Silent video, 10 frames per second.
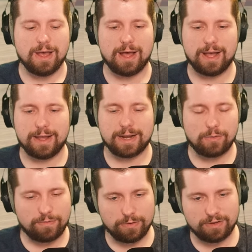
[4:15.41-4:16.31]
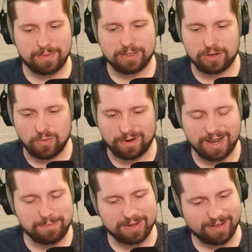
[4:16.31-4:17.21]
and I refuse to make the new one
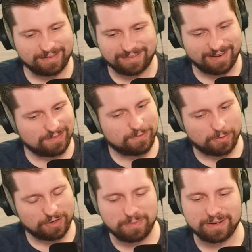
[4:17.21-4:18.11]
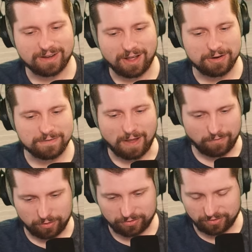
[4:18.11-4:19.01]
yet because I've already spent 105
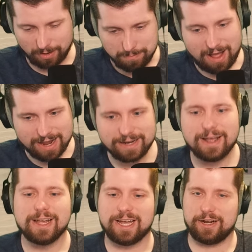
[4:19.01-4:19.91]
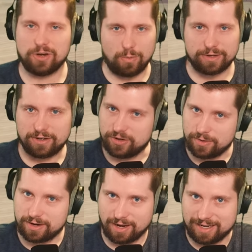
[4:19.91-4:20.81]
crystals on mine and I don't want to do
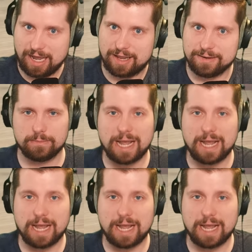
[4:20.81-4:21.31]
it again.